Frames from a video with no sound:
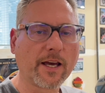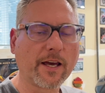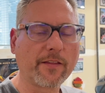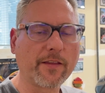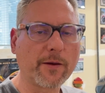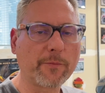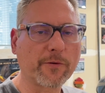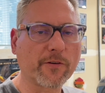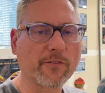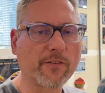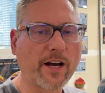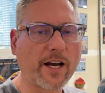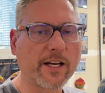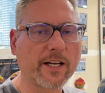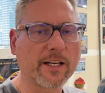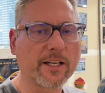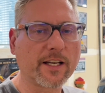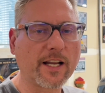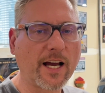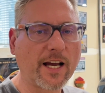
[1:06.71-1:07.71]
They provide
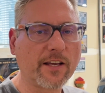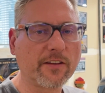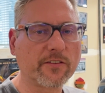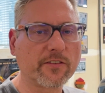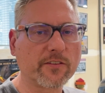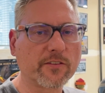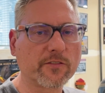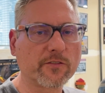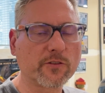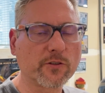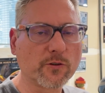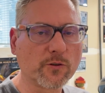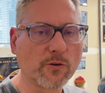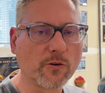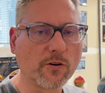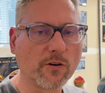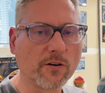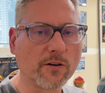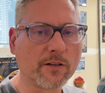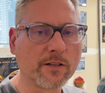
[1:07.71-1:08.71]
a nice
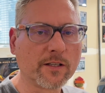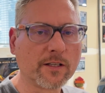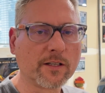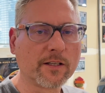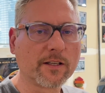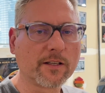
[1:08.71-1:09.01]
tool